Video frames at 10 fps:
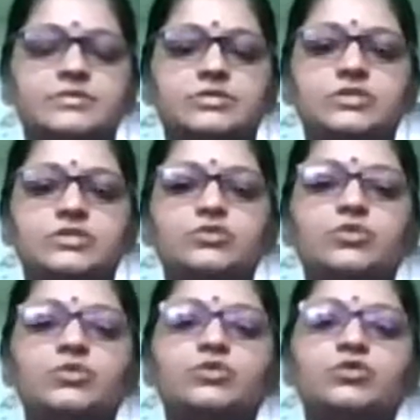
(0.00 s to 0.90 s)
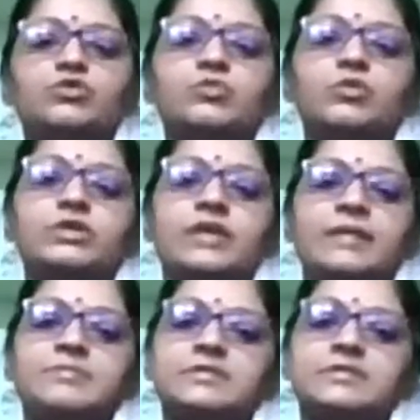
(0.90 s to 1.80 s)
Just do two more
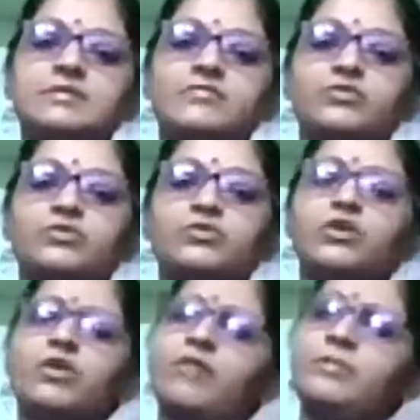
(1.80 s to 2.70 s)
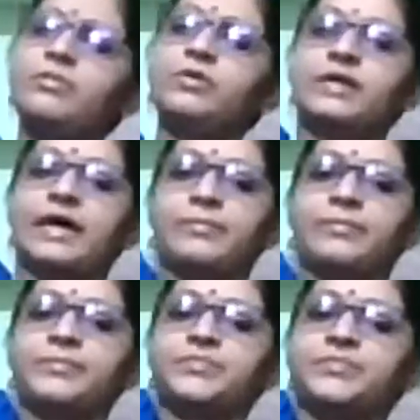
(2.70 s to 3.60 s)
times if you could, or one more time.
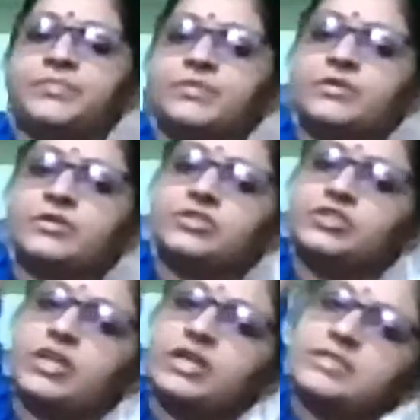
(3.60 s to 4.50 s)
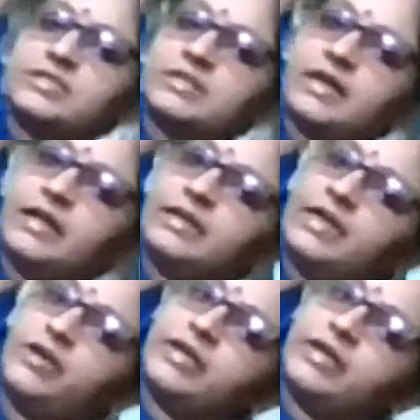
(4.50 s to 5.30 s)
Just and take your